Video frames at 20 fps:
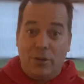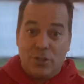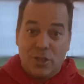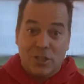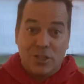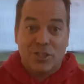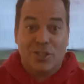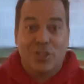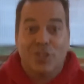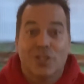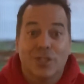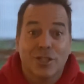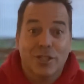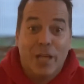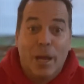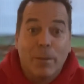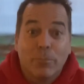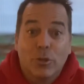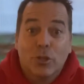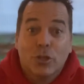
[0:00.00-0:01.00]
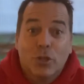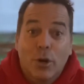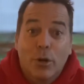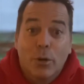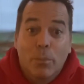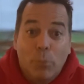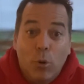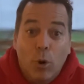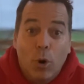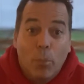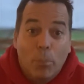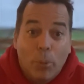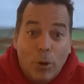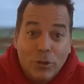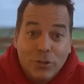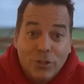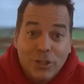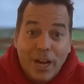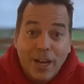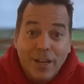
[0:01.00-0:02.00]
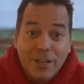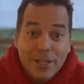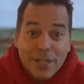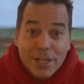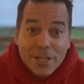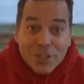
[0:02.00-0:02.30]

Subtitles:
just slump, just go into poor posture,